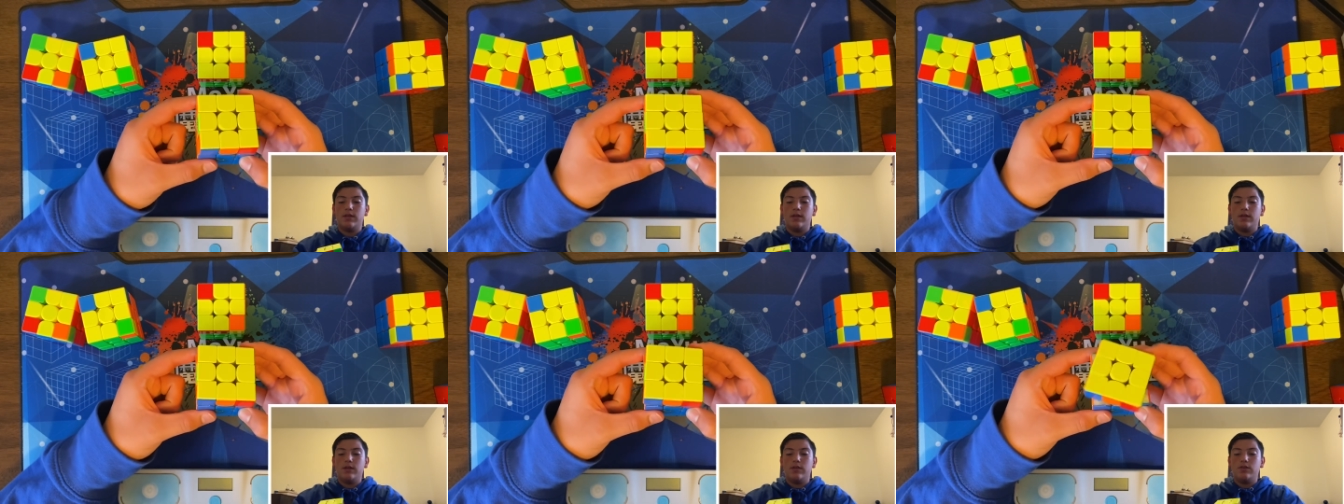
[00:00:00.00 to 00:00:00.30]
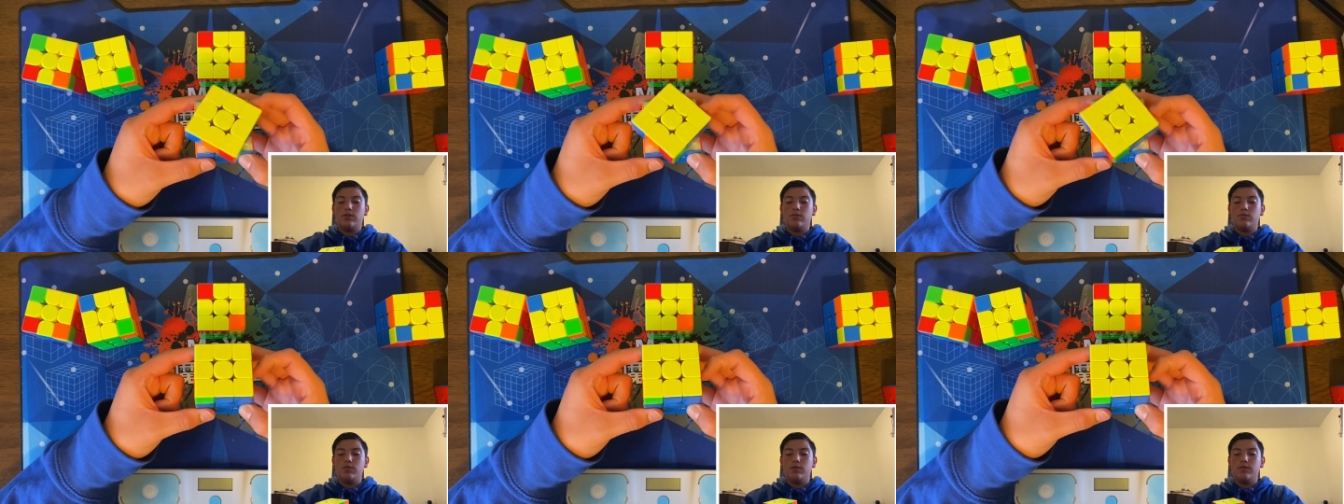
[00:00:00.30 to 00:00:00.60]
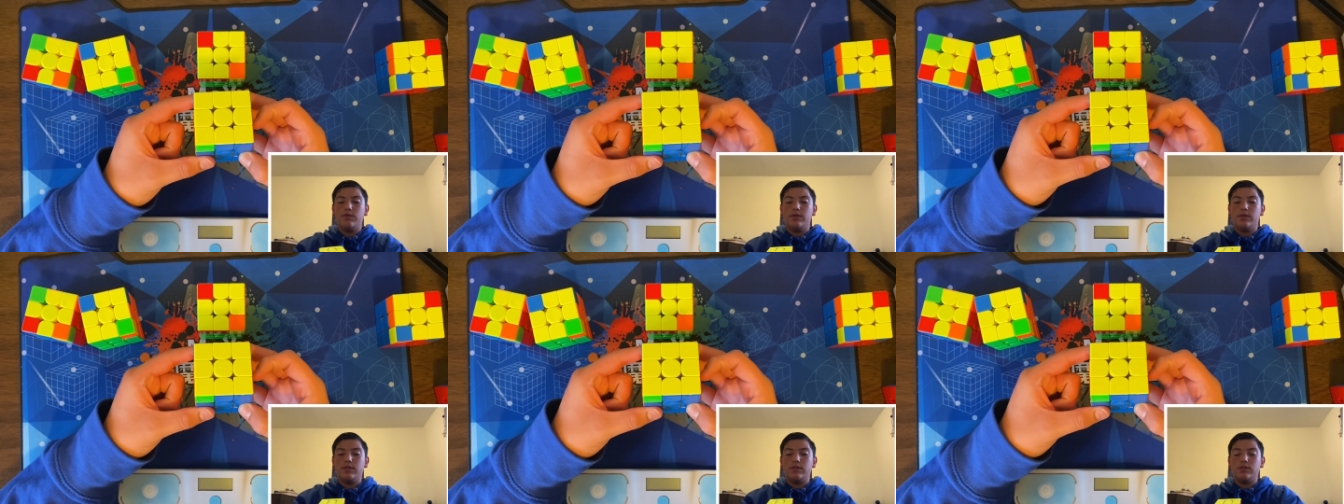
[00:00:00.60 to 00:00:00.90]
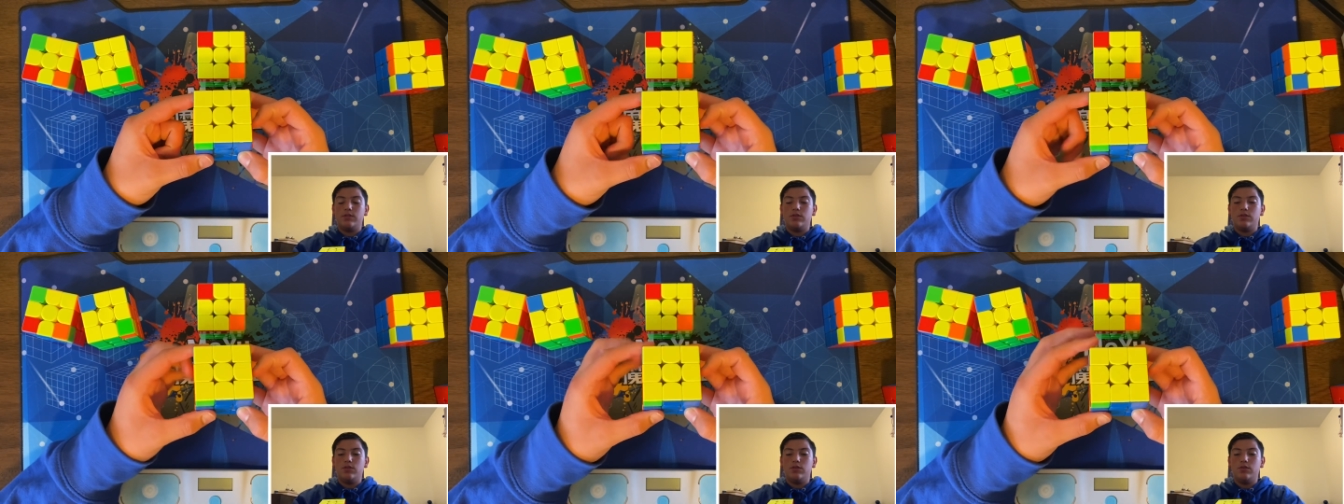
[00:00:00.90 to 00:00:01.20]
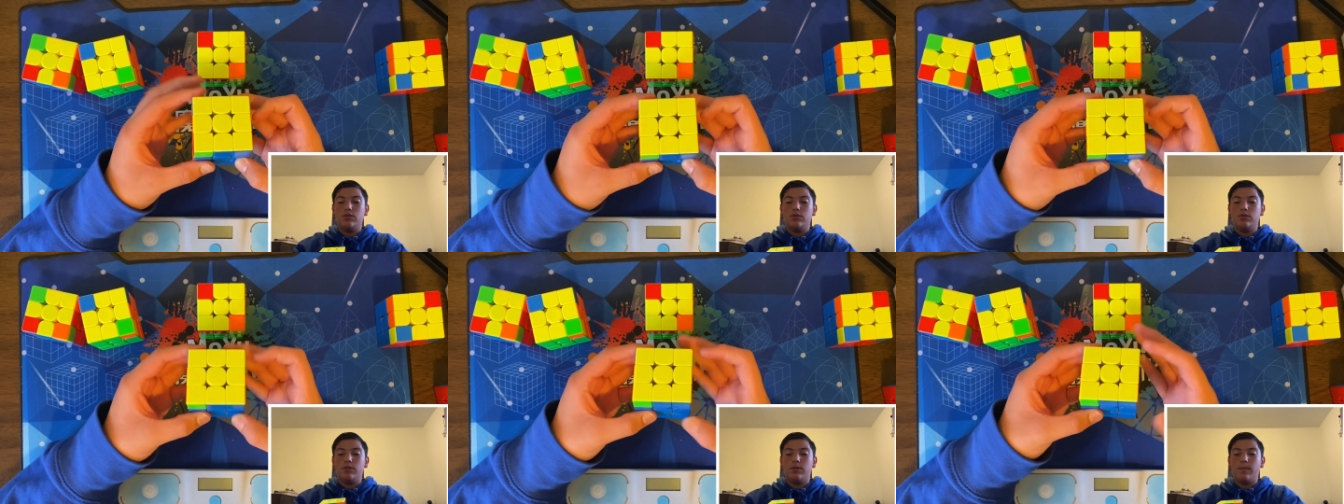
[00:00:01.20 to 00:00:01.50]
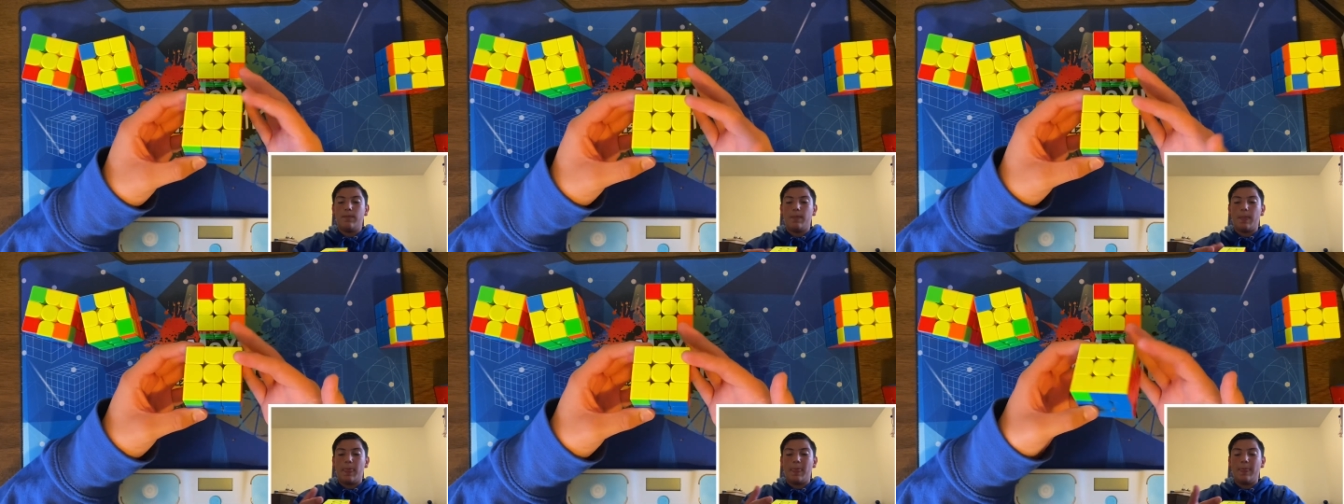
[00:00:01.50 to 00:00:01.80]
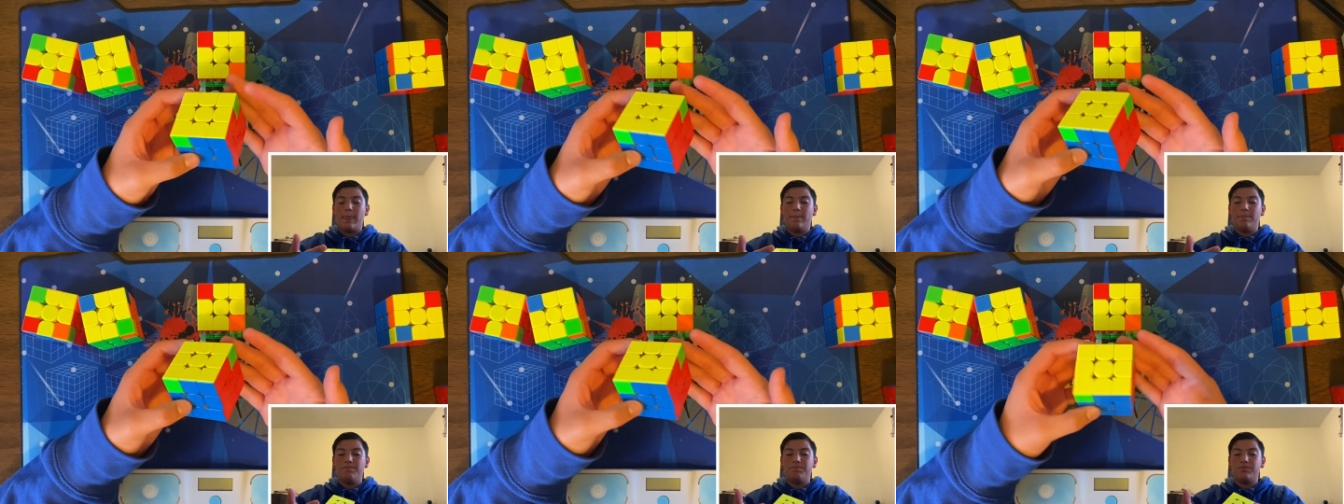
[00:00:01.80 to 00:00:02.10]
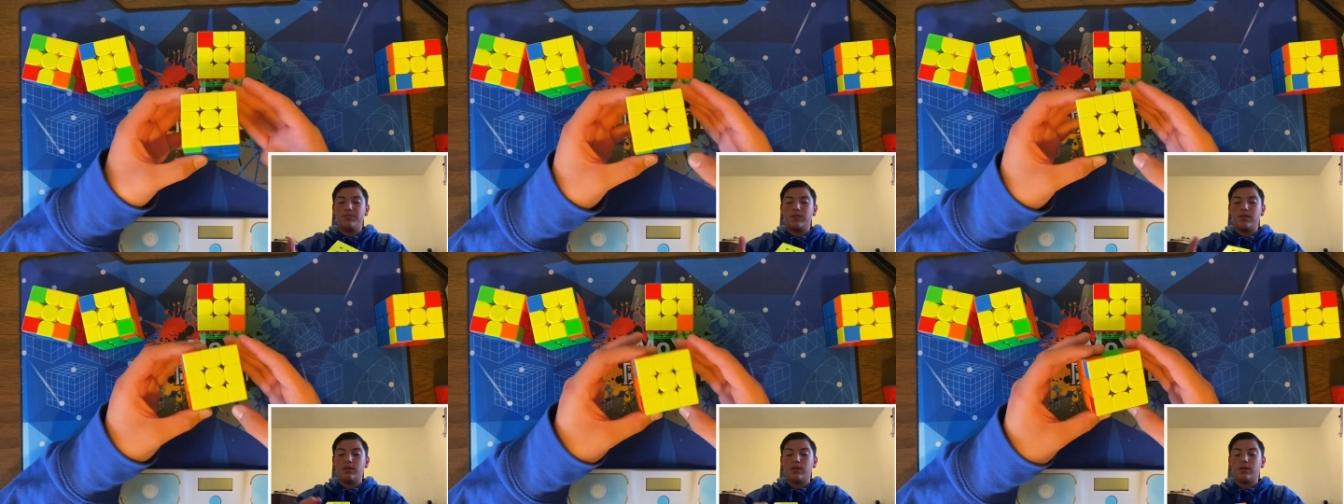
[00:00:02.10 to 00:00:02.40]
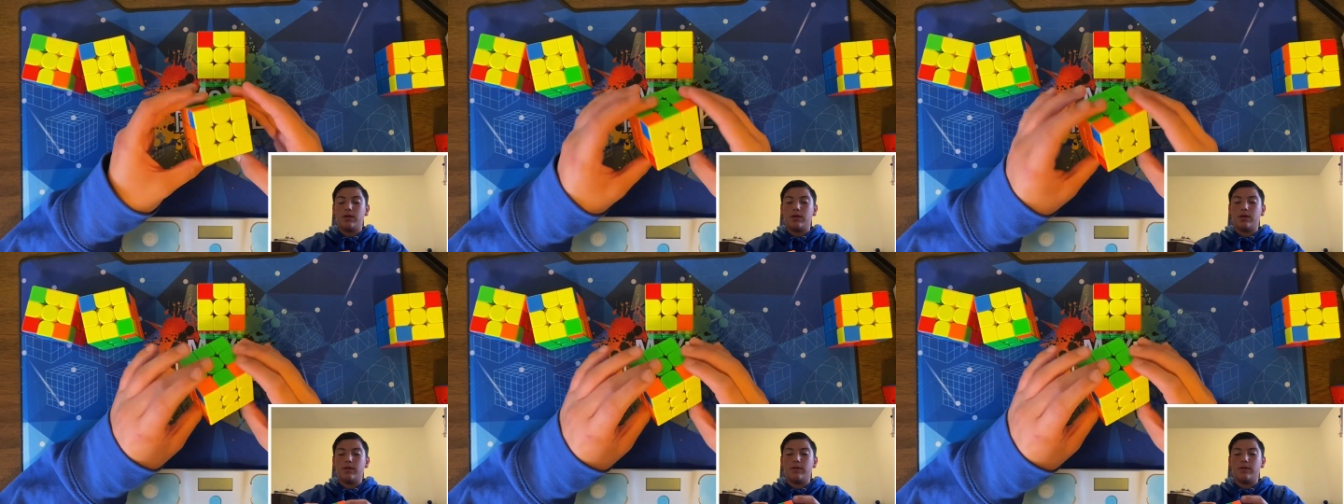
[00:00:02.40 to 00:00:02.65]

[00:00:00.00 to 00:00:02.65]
you move it to the